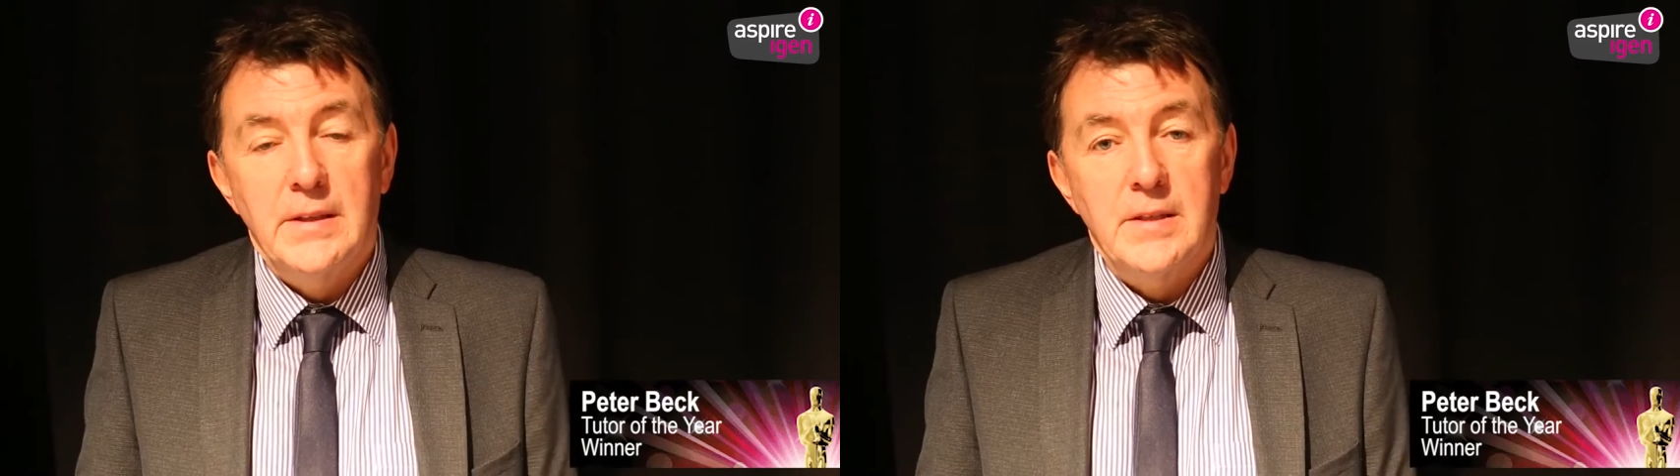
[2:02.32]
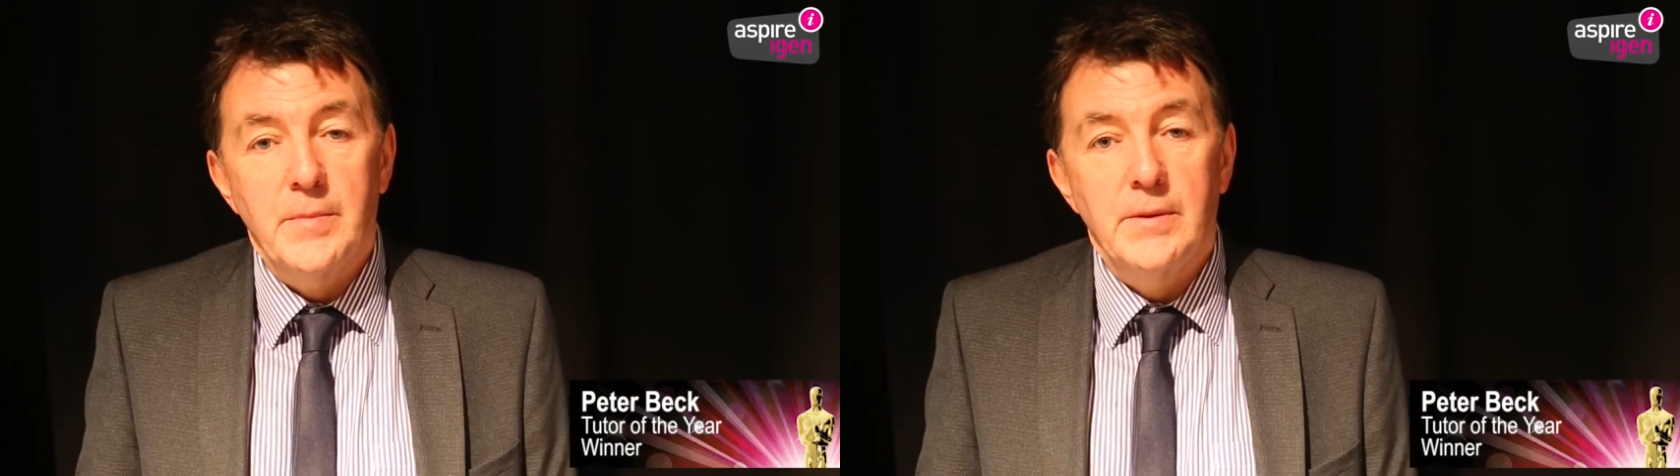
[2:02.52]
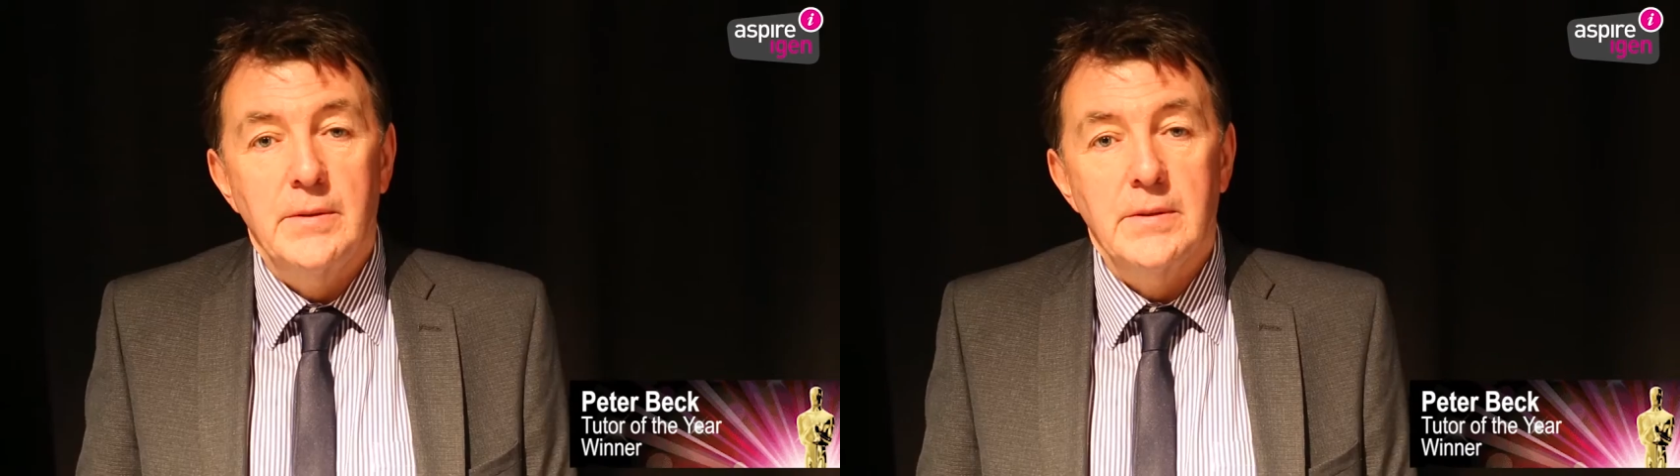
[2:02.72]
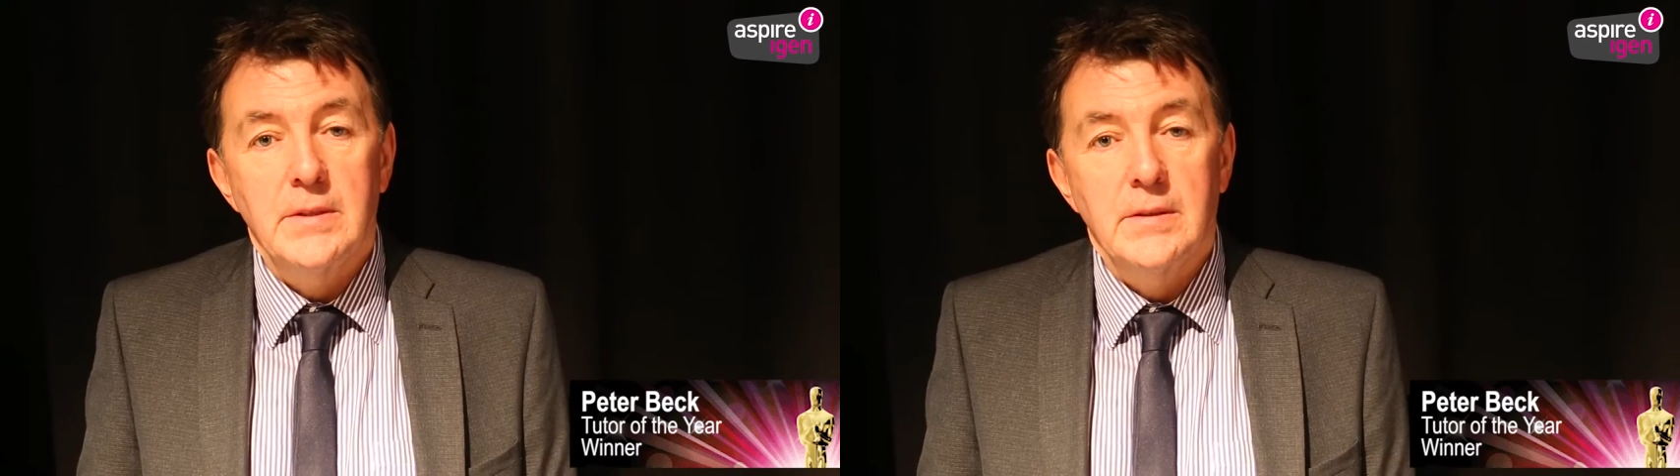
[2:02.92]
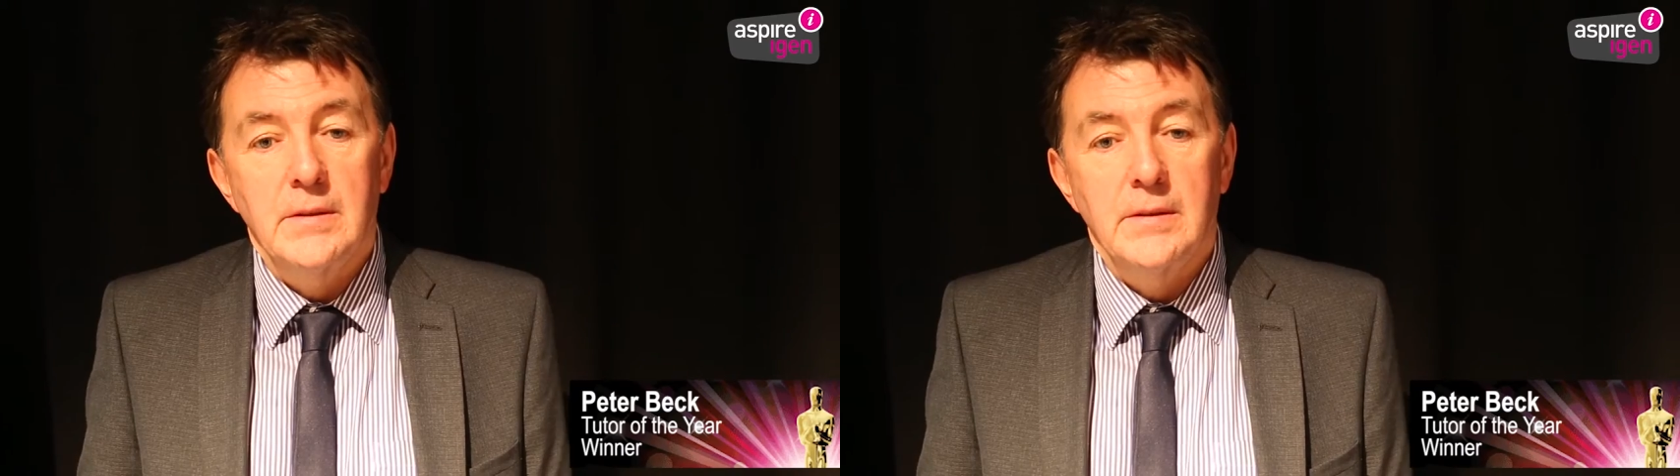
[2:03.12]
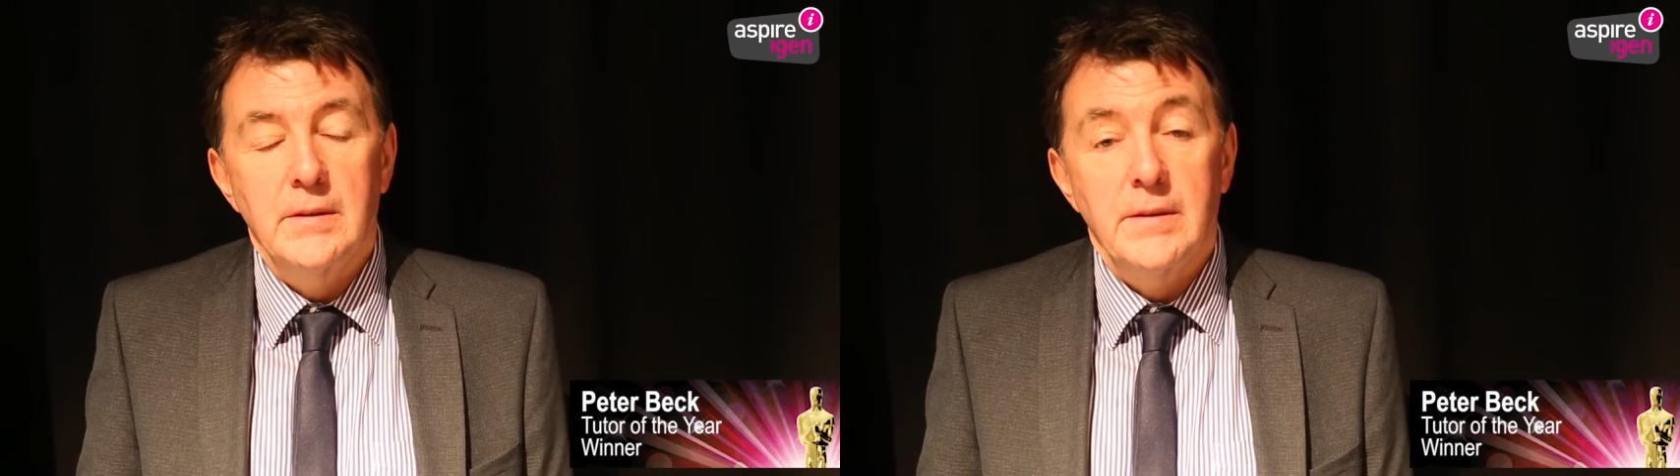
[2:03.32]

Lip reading: I suppose the